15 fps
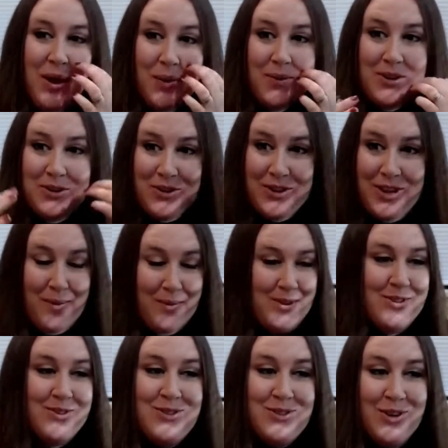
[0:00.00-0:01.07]
we
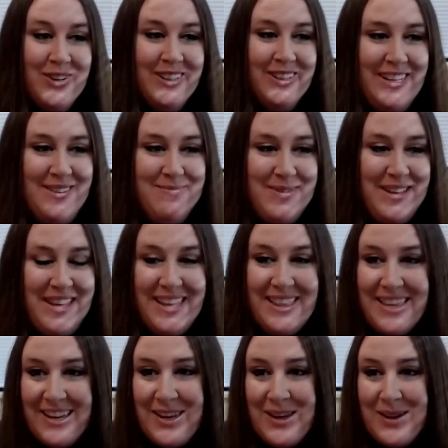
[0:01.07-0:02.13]
should certainly be
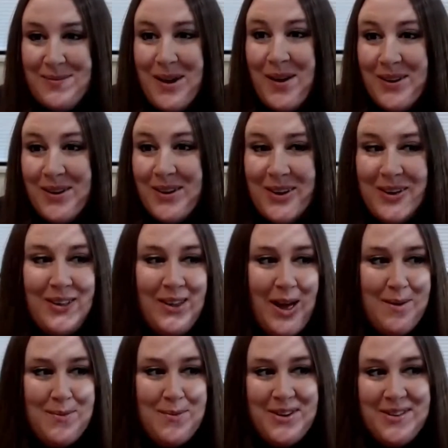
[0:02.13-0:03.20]
thinking about the
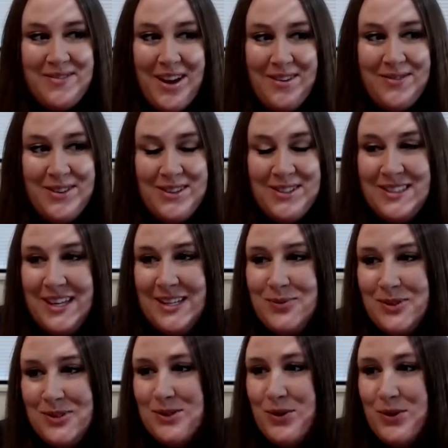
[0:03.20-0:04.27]
collaborative efforts, and that's
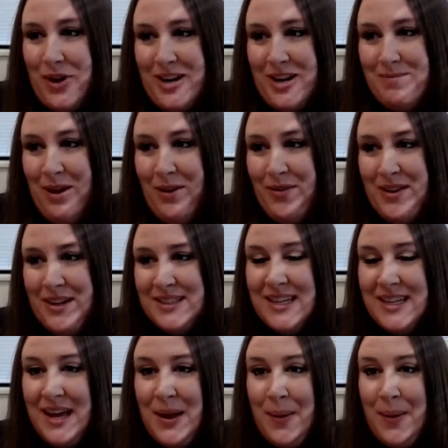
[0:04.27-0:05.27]
what's so great about this.